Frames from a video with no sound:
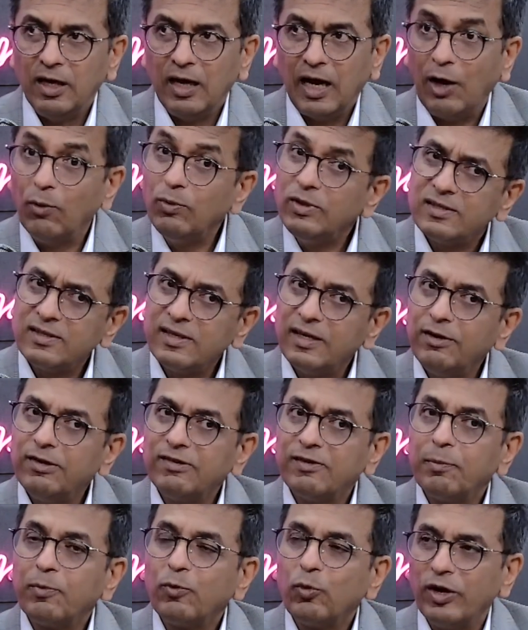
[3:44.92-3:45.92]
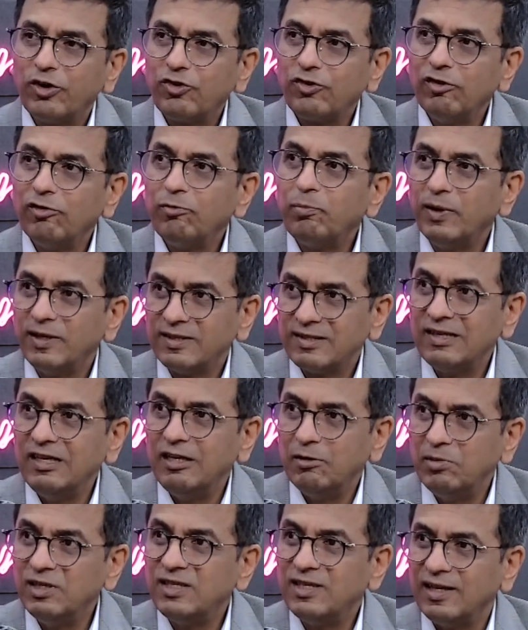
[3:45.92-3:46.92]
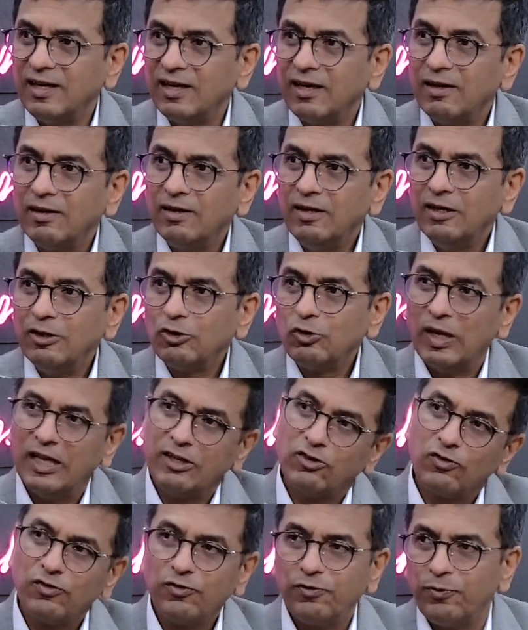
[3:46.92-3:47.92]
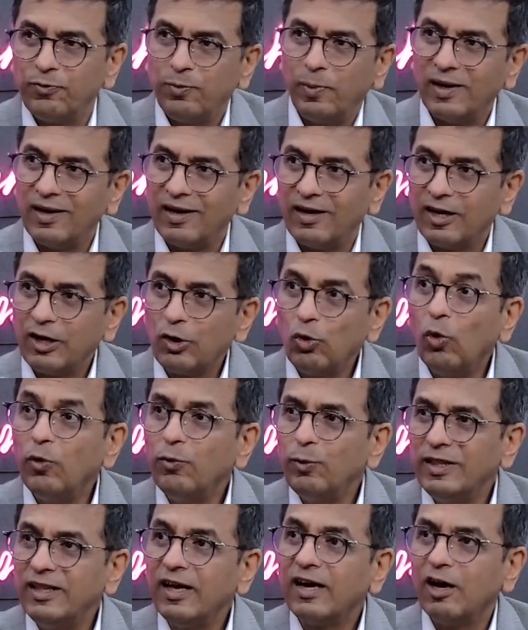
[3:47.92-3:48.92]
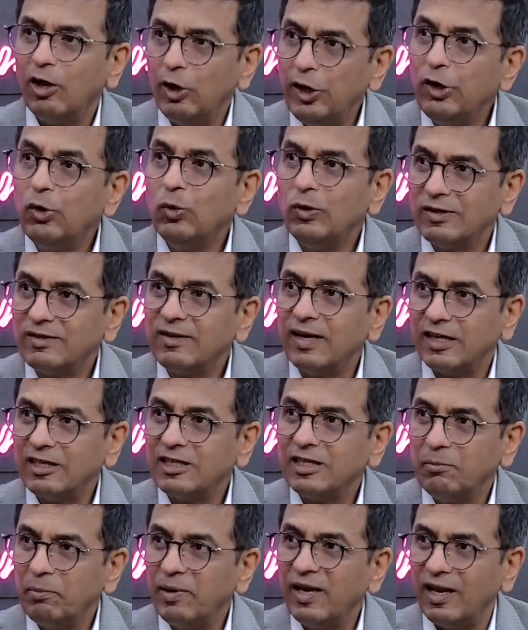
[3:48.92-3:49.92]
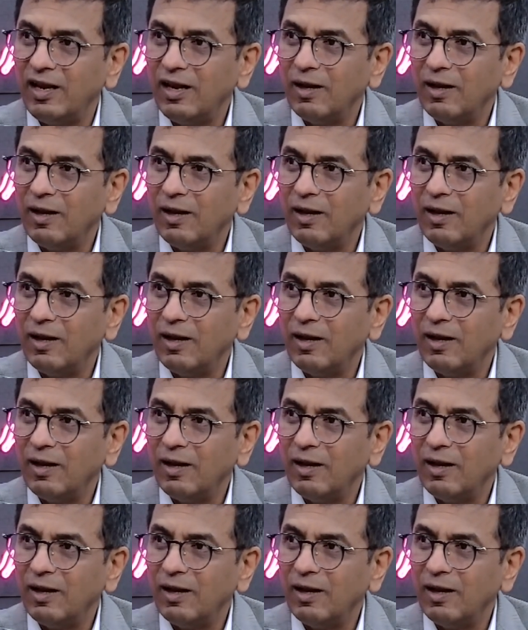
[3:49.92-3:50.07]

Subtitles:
I would say it's a question of personal liberty. So let's go with the colleague who is granting bail.